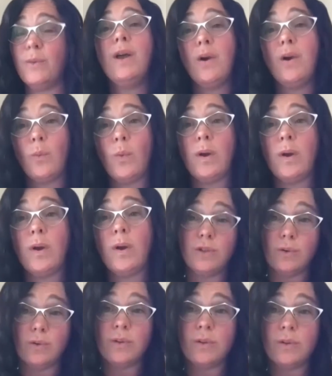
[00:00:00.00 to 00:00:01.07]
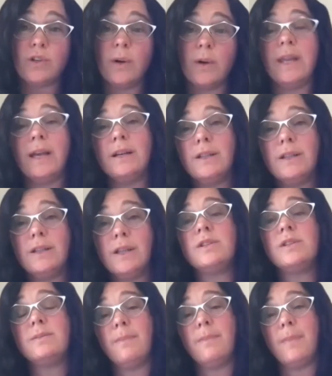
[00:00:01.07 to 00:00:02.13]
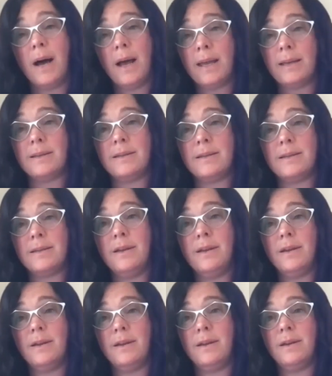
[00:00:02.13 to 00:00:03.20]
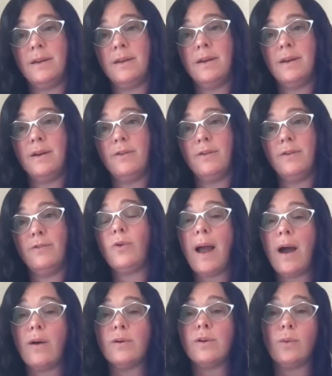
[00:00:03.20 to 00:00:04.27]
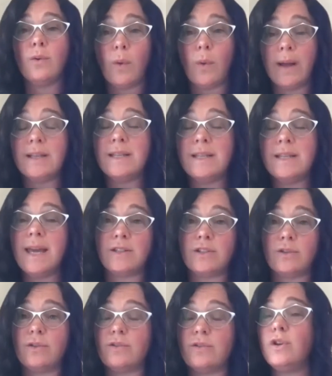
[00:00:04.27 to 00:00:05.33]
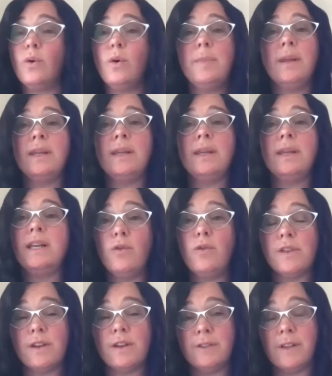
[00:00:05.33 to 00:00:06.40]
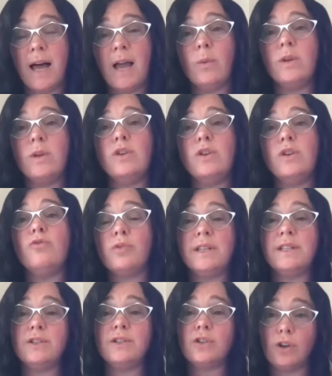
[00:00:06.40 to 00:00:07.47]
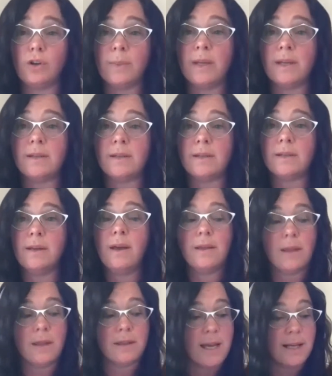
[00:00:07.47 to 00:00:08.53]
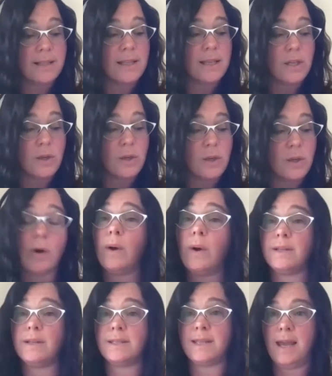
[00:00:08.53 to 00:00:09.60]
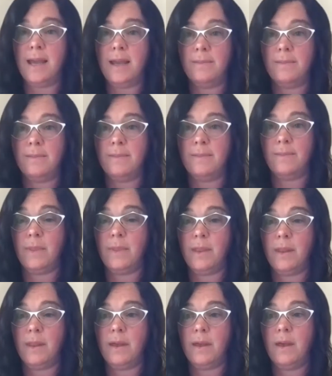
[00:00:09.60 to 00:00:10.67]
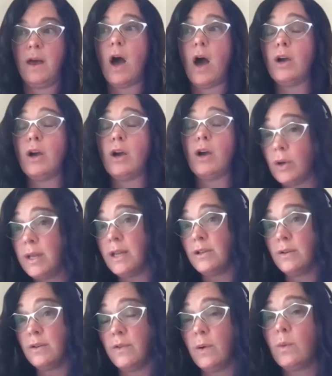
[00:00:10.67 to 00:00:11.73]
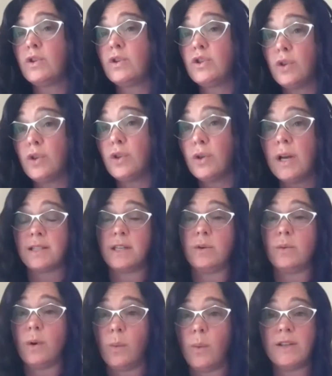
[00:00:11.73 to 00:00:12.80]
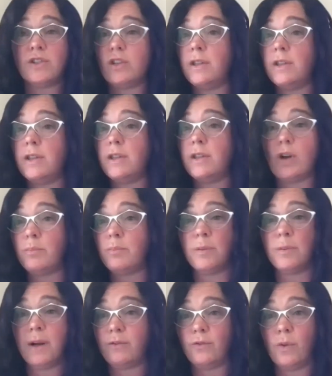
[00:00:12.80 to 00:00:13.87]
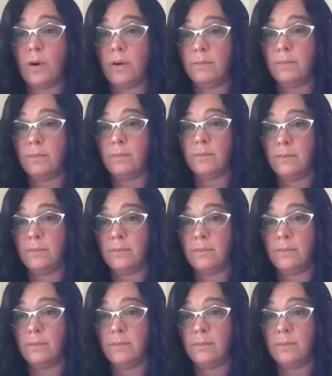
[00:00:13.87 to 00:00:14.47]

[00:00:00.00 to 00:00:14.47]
you, what you do is create a closed mind for how you're going to answer. There's no ability to move on the fly when you've predetermined the things that you were going to say. The good interviewer should ask you a question that you're not prepared for.